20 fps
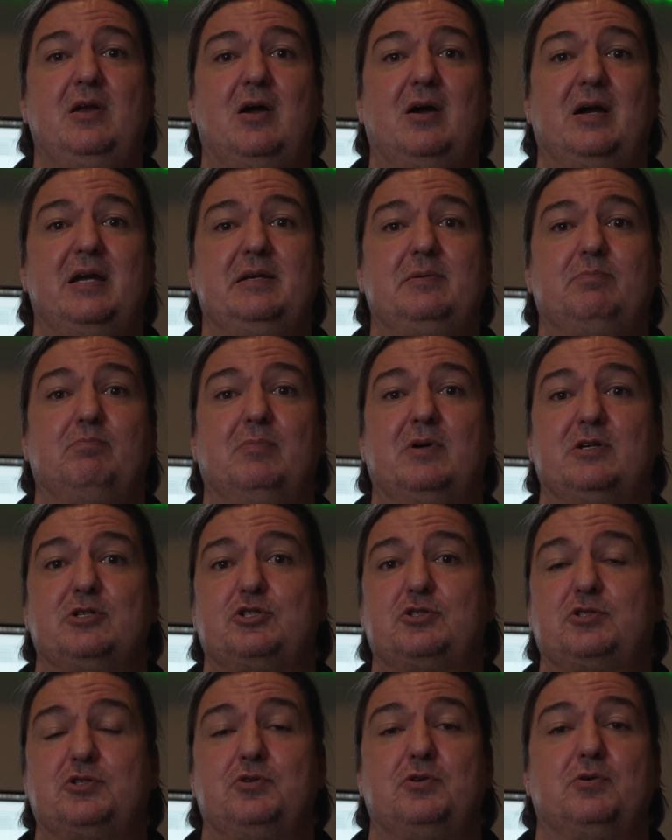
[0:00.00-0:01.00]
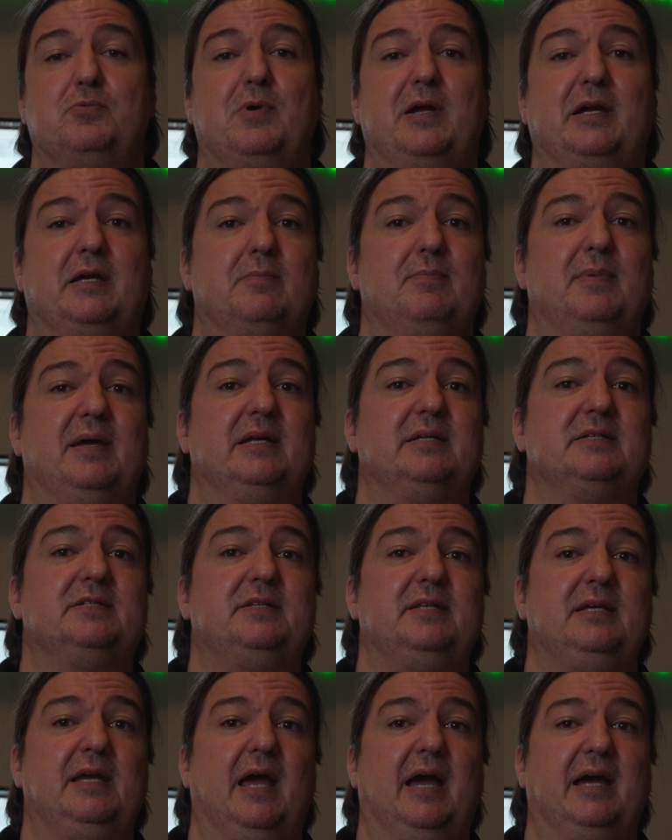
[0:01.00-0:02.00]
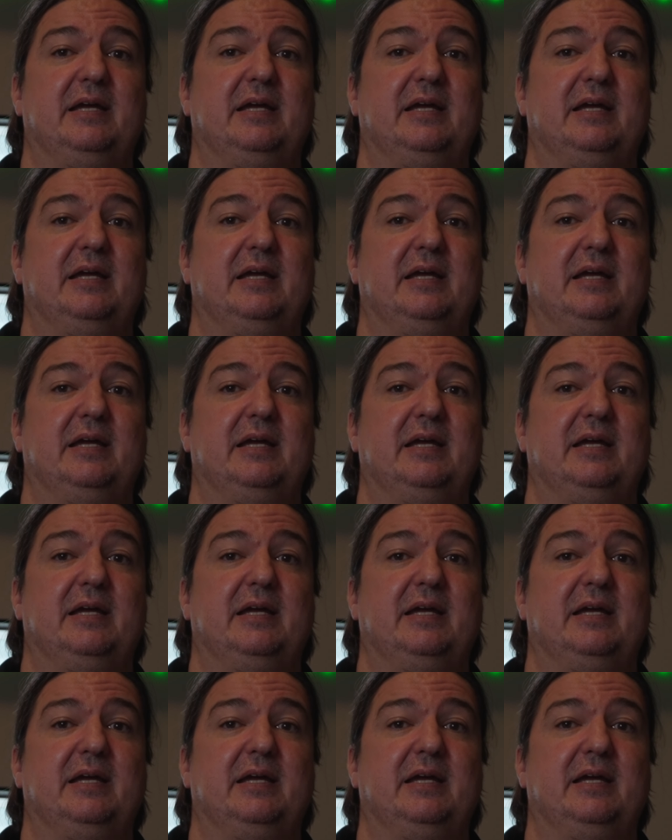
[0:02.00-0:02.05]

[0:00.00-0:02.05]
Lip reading: I'd much sooner recommend the